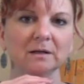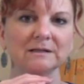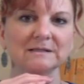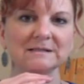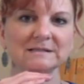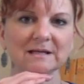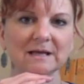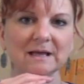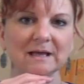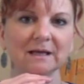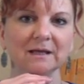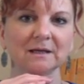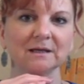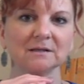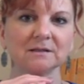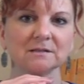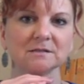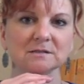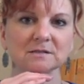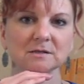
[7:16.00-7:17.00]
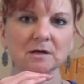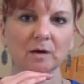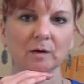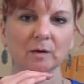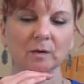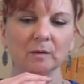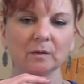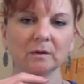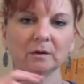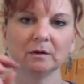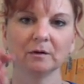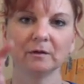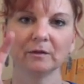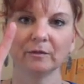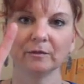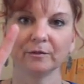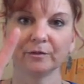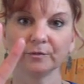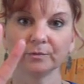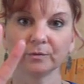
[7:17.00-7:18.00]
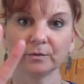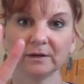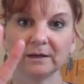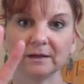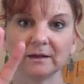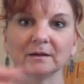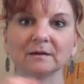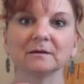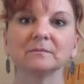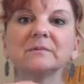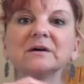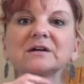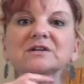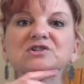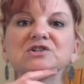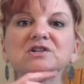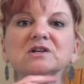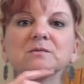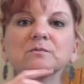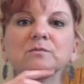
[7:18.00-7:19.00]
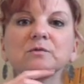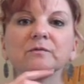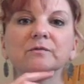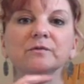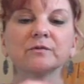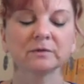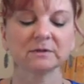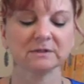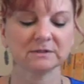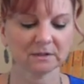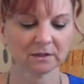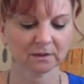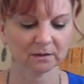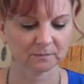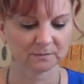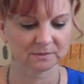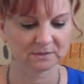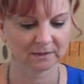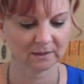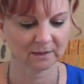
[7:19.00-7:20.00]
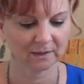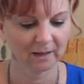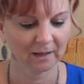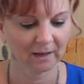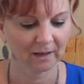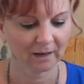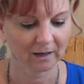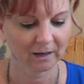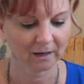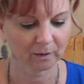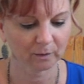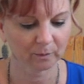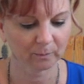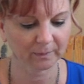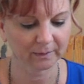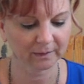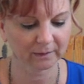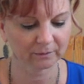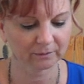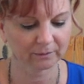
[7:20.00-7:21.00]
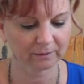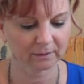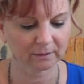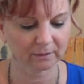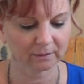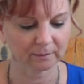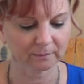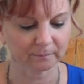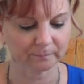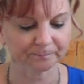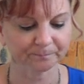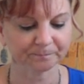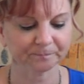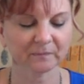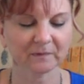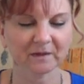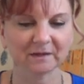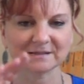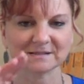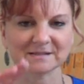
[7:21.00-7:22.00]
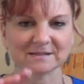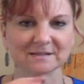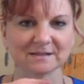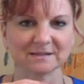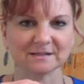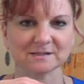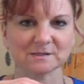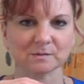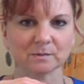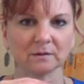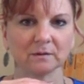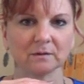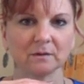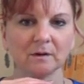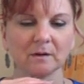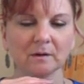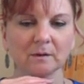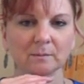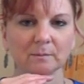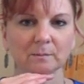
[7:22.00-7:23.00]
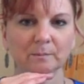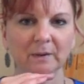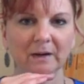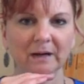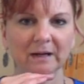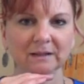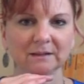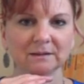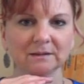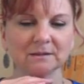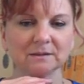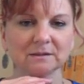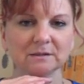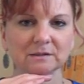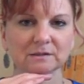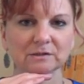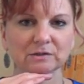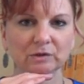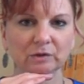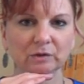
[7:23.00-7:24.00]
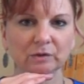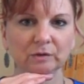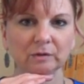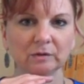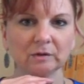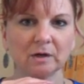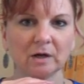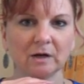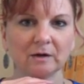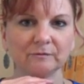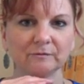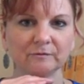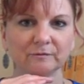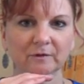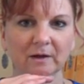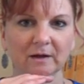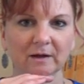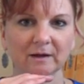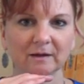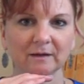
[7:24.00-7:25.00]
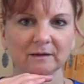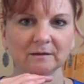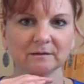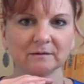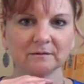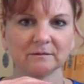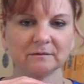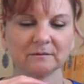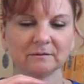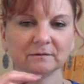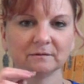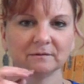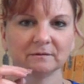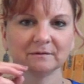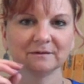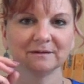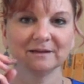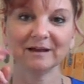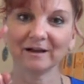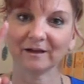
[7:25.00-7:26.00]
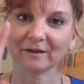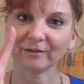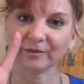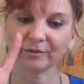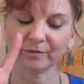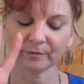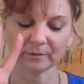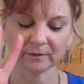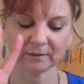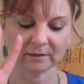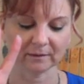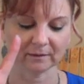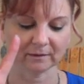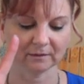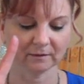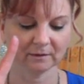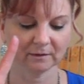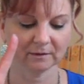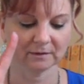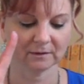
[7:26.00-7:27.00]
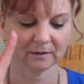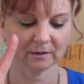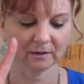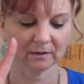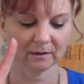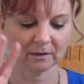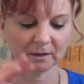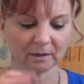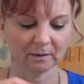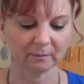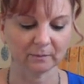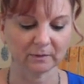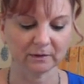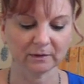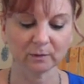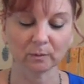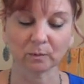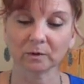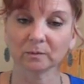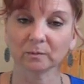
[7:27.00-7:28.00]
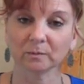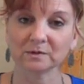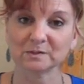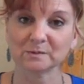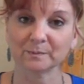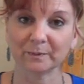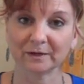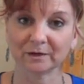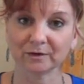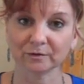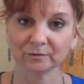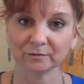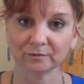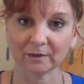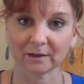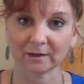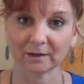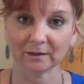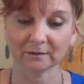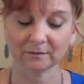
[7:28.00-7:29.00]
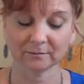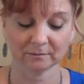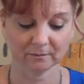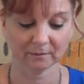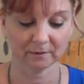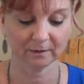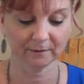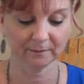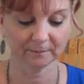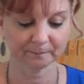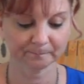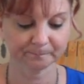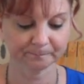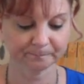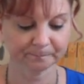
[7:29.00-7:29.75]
Potato. 3. My chin moved 3 times. How about, listen to this one. Butterfly. Yeah, 3. And the word was butterfly, right?